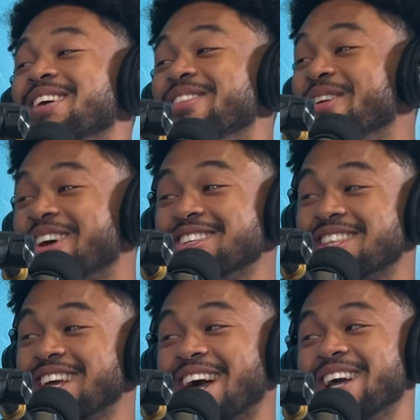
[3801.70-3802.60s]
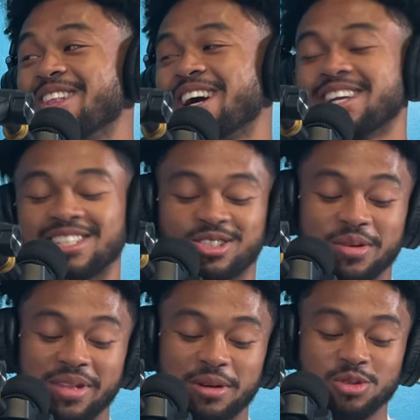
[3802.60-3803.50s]
Love Don't Cost the thing. I ain't gonna lie, because
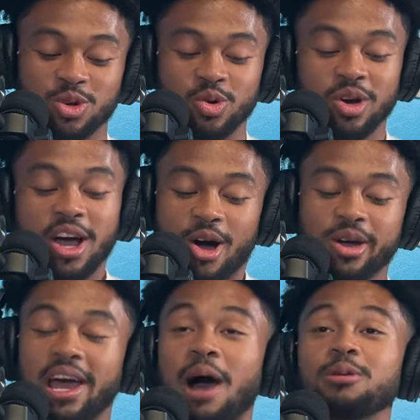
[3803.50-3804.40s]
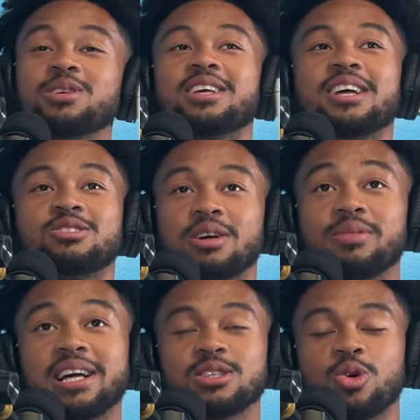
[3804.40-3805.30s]
Drumline was cool. Okay, I was
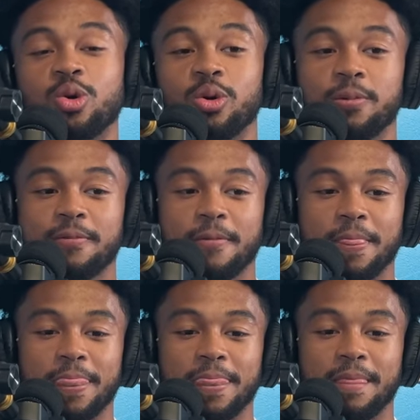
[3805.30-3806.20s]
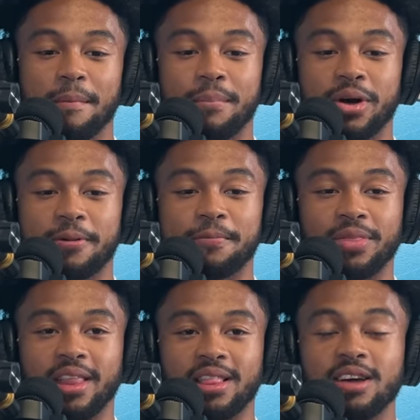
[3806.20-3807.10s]
Drumline's cool, but
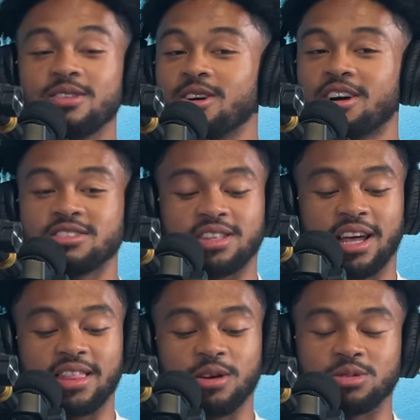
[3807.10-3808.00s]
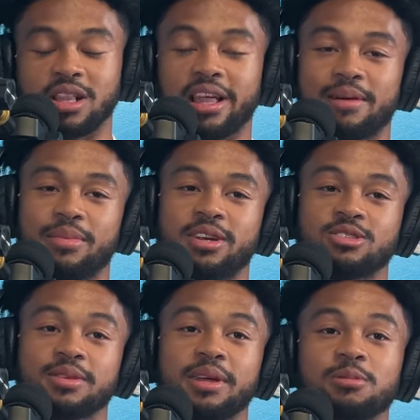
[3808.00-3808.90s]
Love Don't Cost the thing I think was a lot better.
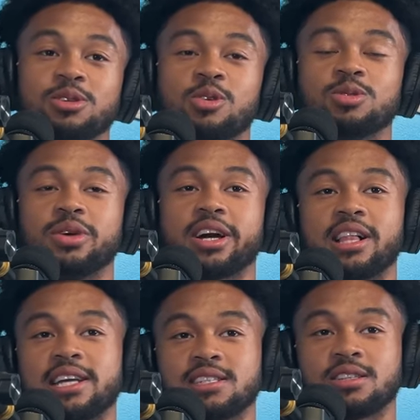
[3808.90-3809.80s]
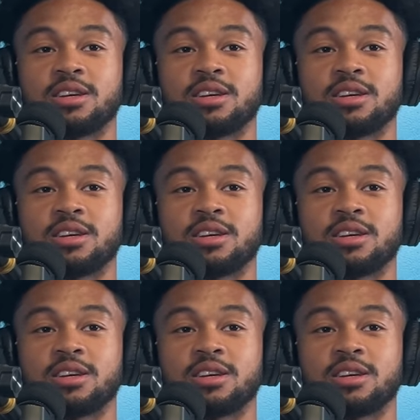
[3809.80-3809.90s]
Drumline would always be a classic